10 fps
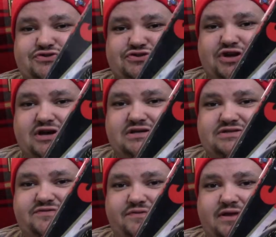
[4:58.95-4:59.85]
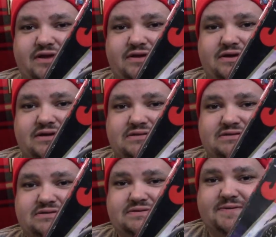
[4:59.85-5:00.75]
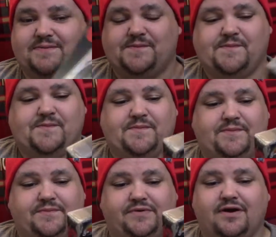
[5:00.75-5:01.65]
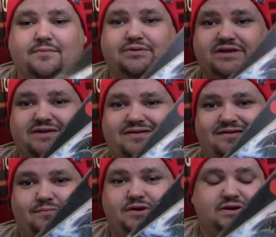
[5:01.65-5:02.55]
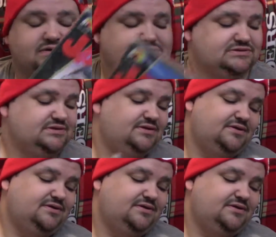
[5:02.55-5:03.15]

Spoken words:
Jaws for the NES. complete inbox.